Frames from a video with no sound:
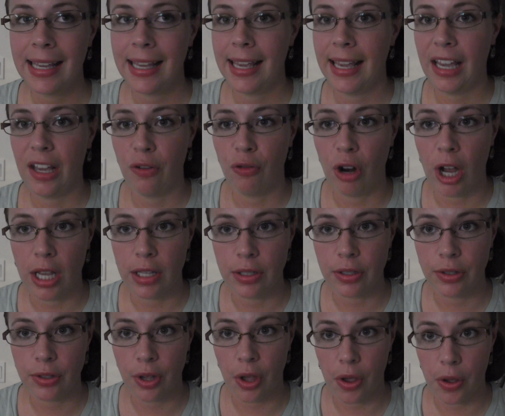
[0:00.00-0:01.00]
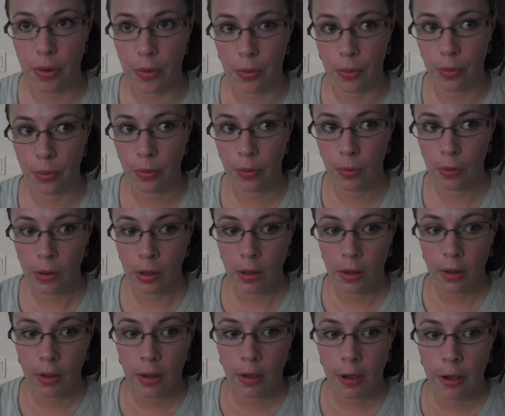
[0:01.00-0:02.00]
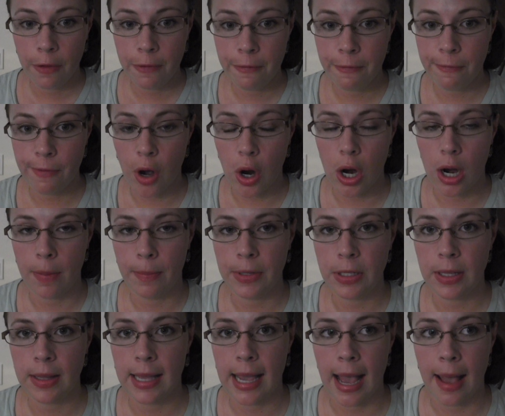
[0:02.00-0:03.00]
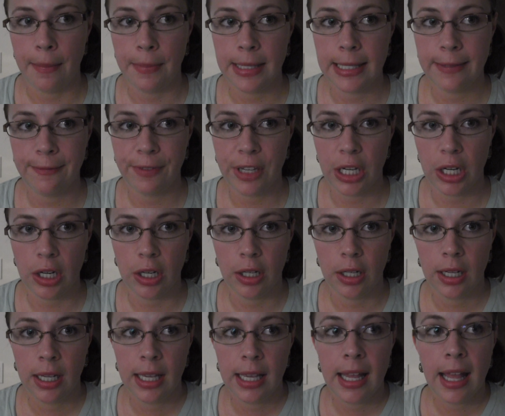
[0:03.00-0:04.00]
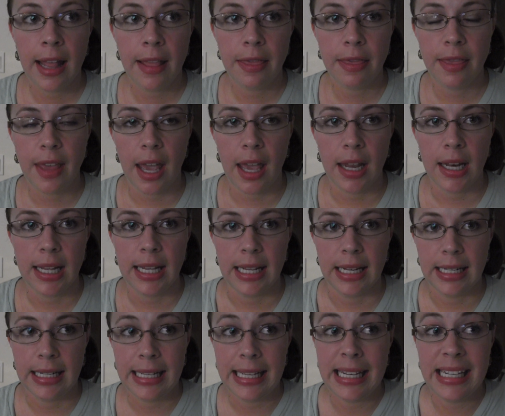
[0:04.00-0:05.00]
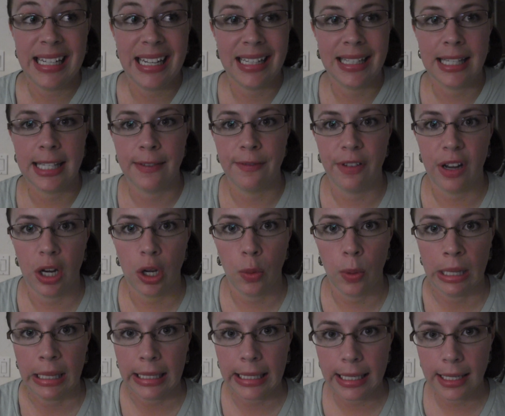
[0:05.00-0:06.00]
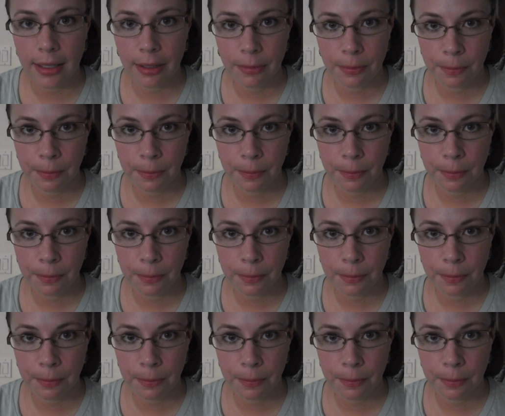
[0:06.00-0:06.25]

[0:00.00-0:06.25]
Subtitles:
It can rise so far up into the atmosphere that it condenses very quickly,